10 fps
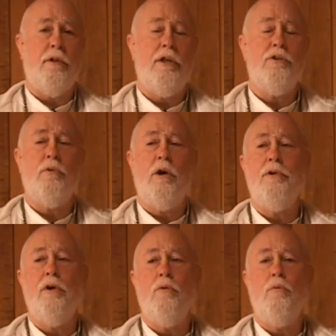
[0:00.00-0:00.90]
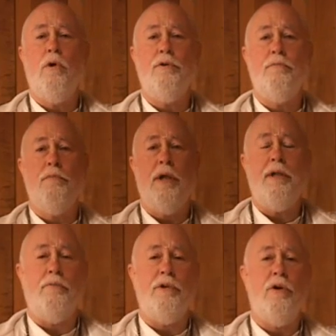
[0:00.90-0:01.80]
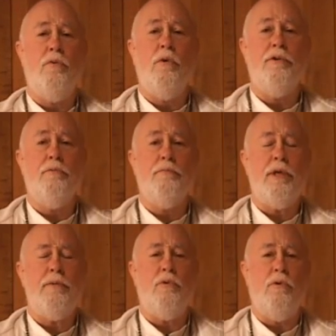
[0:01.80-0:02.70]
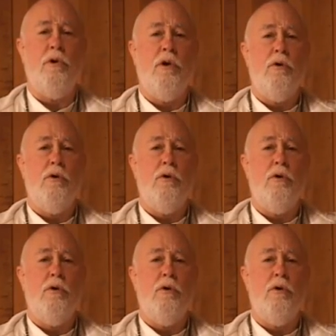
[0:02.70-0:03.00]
That's why we don't want your money. We don't want your people.